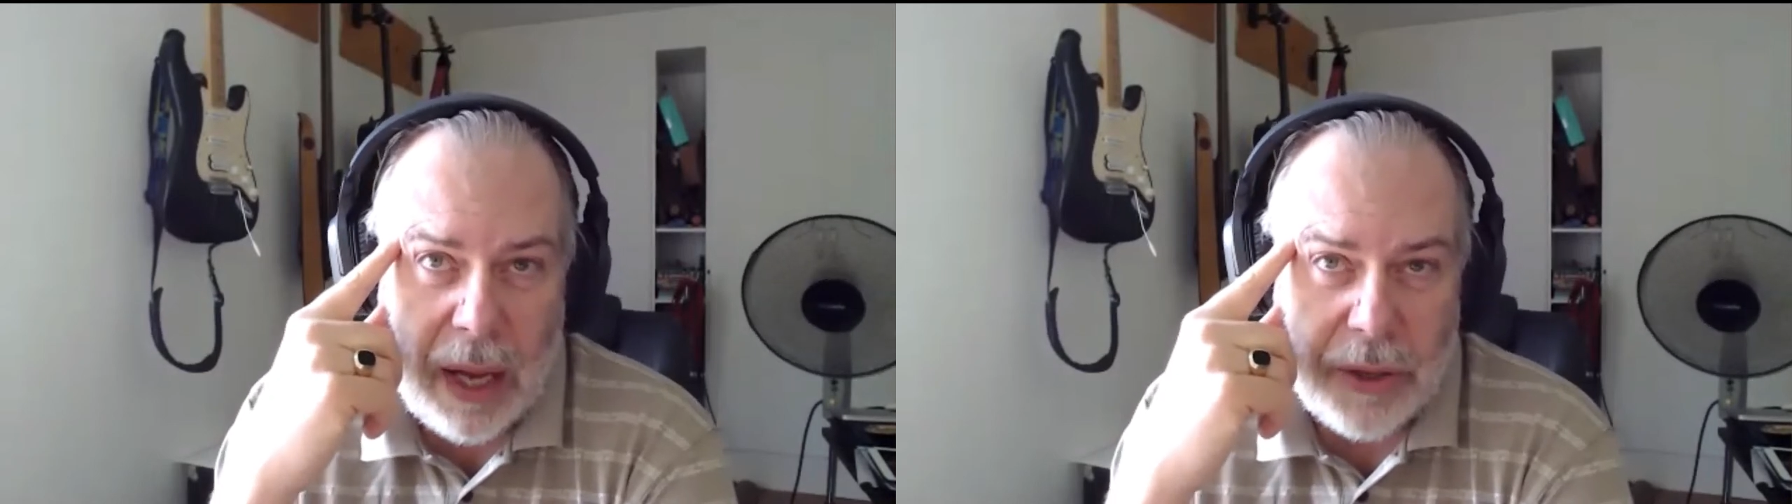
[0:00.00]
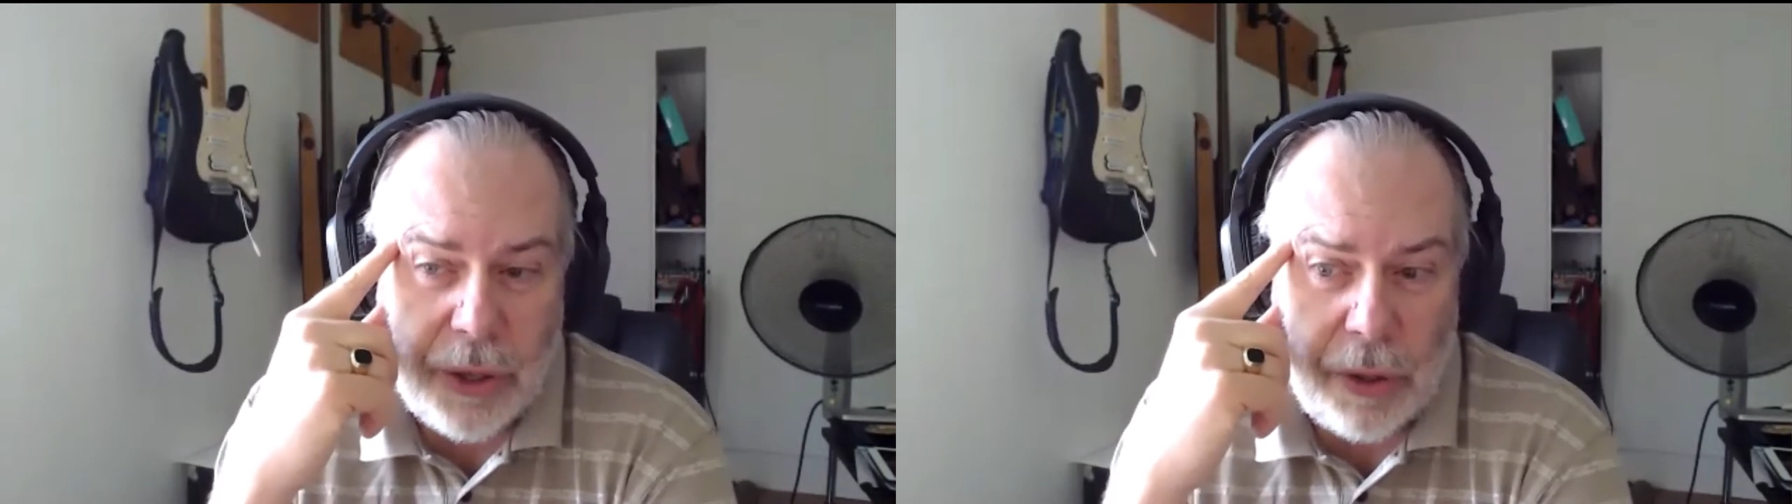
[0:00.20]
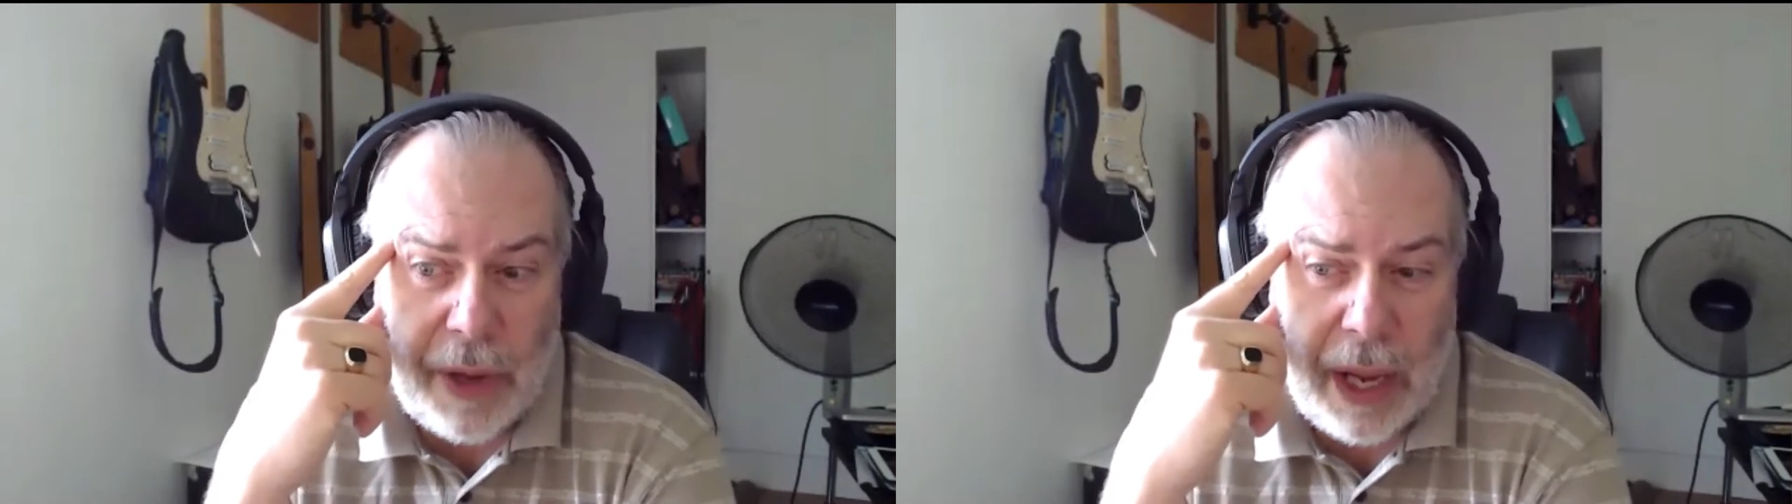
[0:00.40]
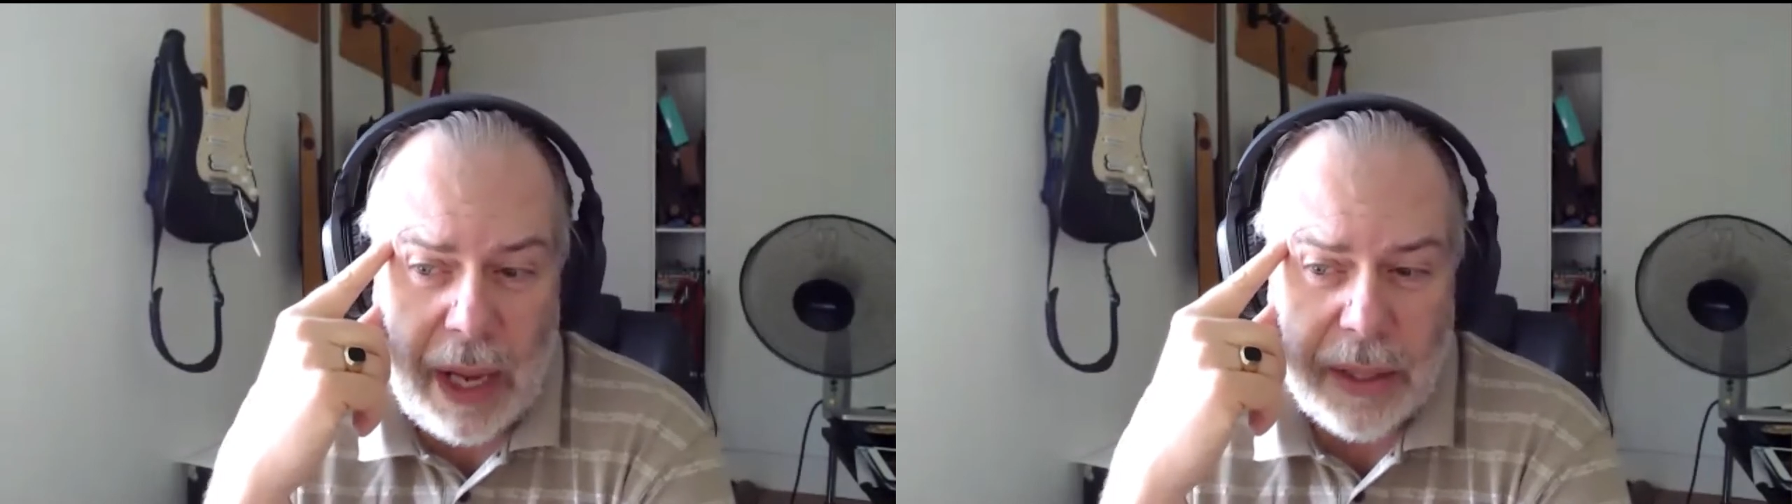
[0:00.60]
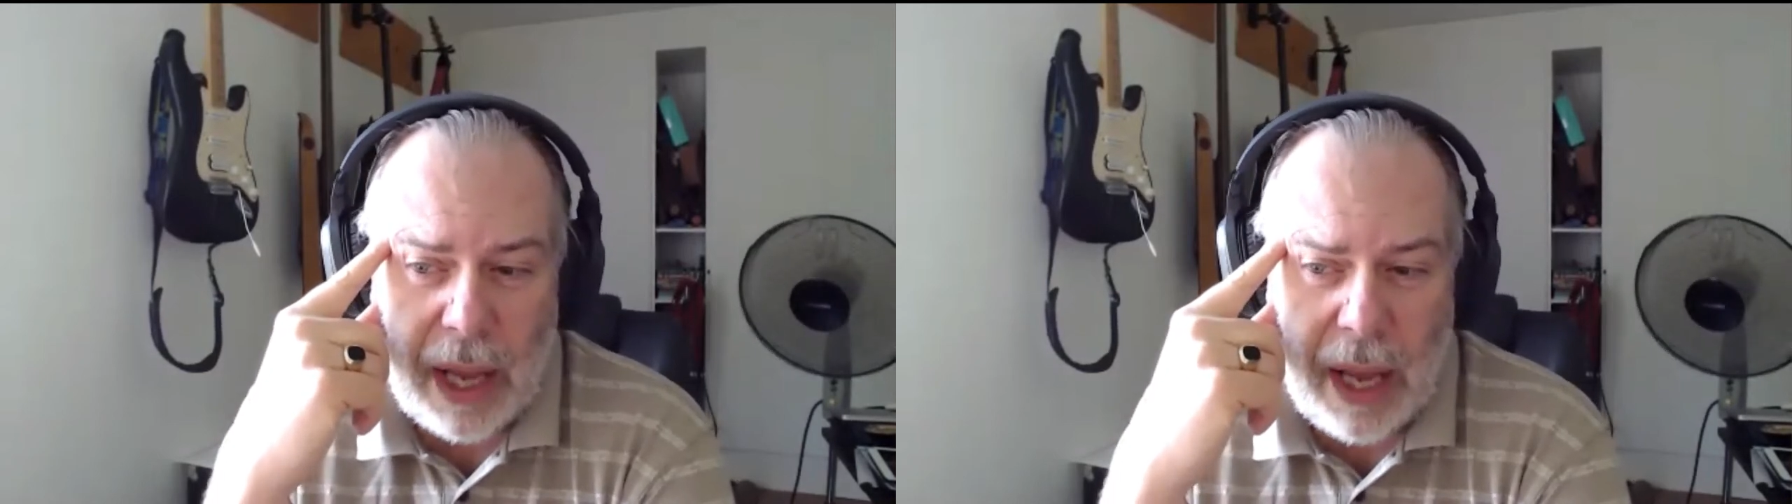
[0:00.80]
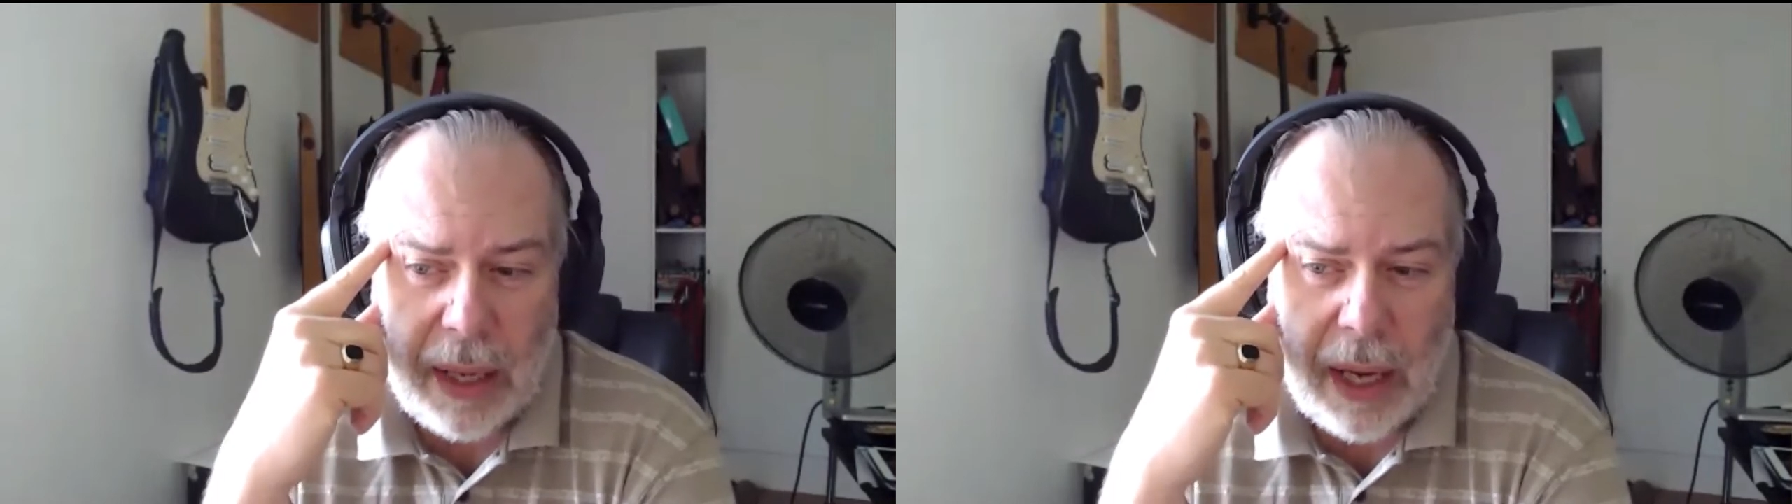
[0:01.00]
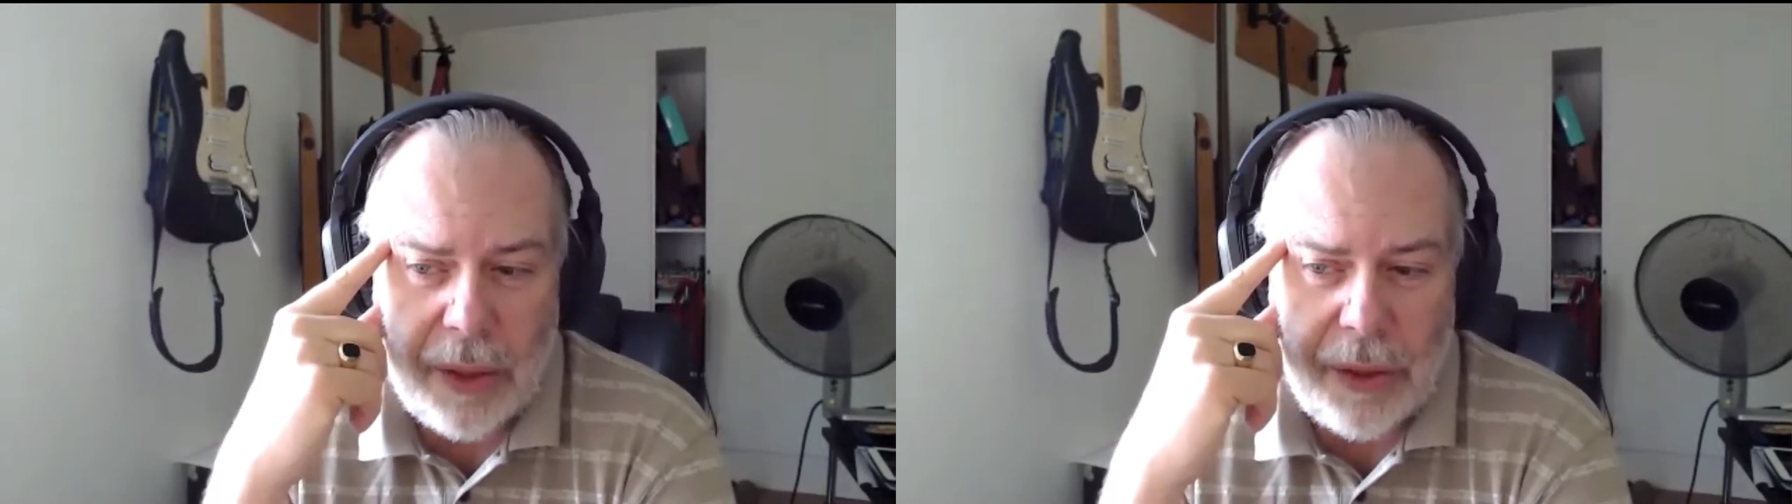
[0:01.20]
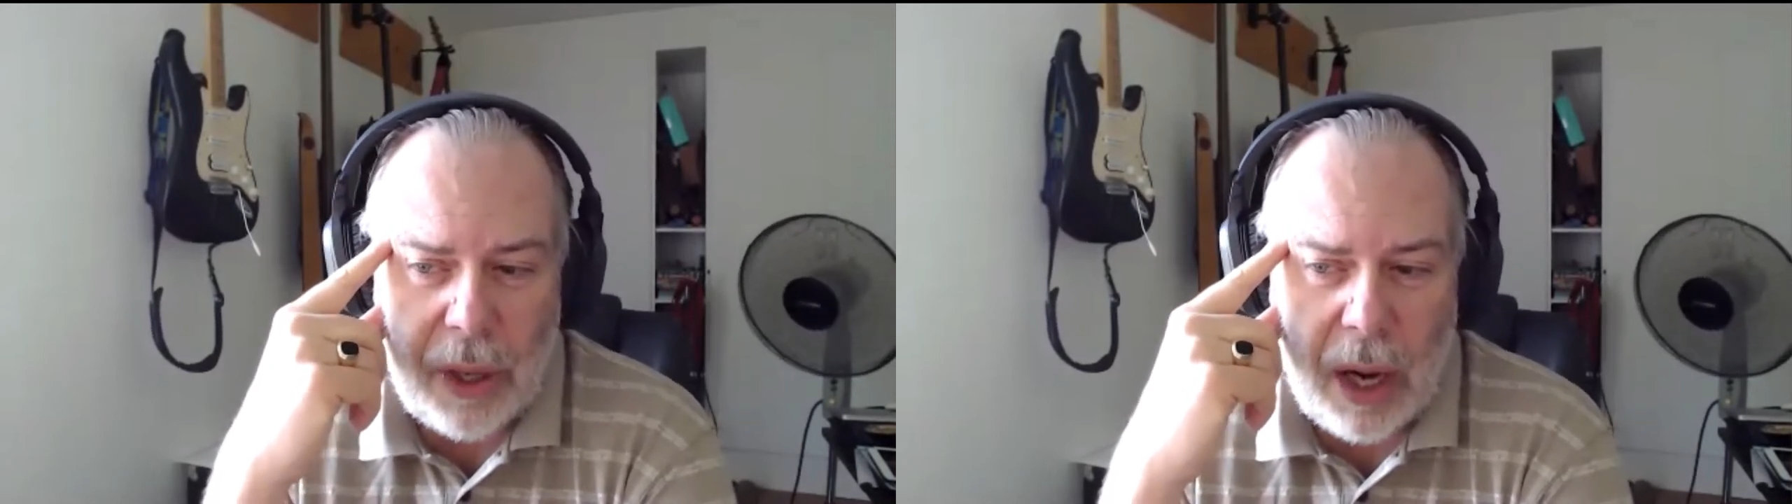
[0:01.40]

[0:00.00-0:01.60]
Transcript: surveys and other